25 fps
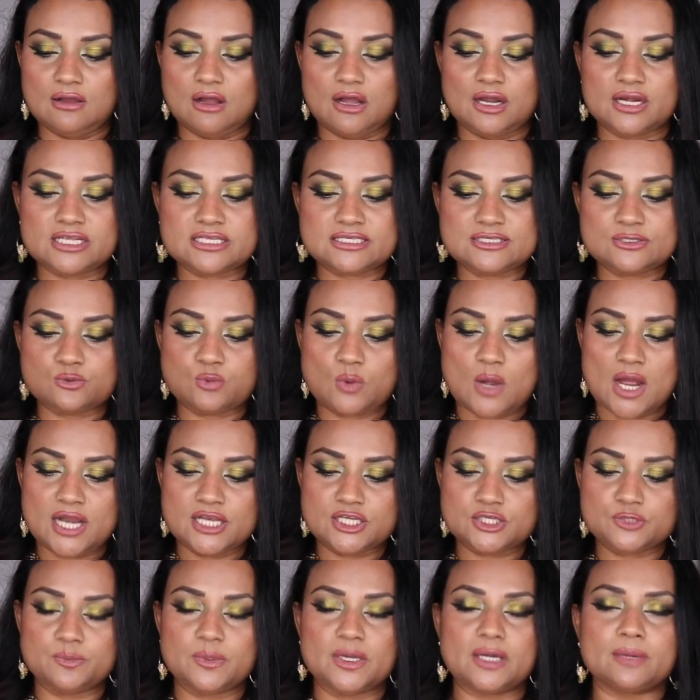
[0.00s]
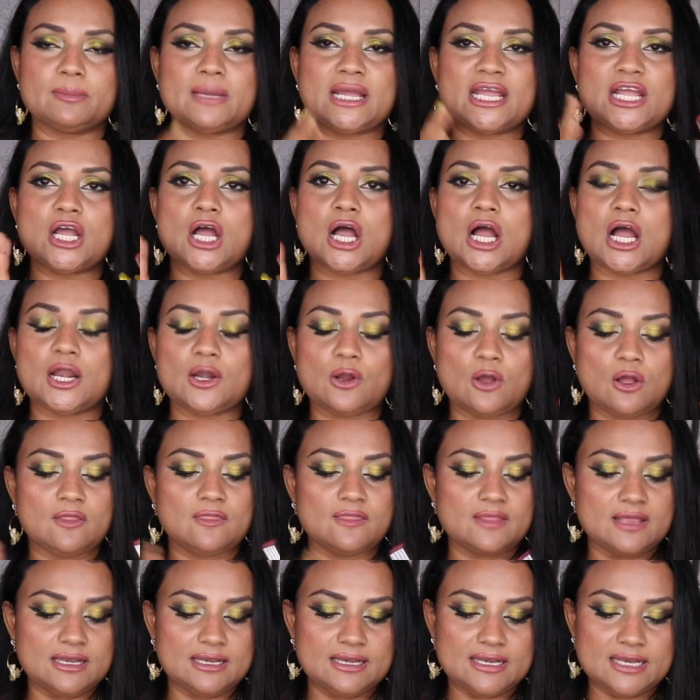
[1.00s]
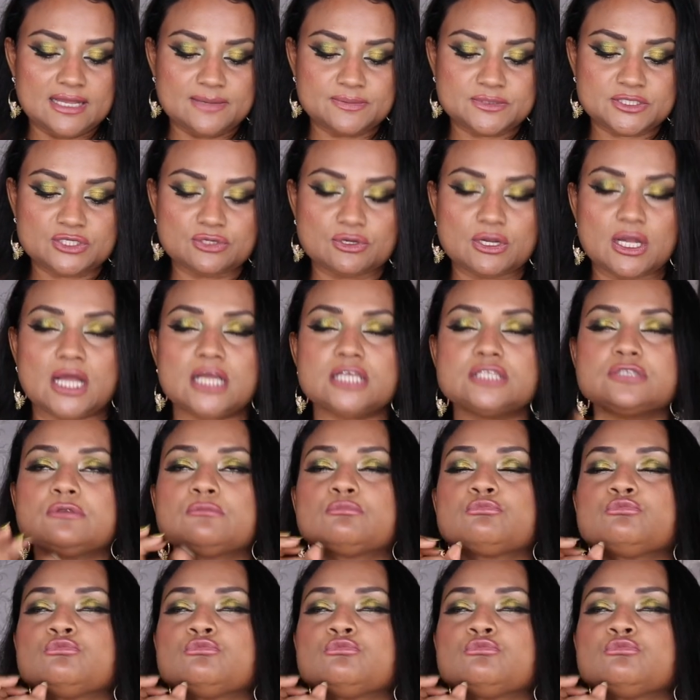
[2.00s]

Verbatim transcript: on a swatch, but my God, on the lips, you guys,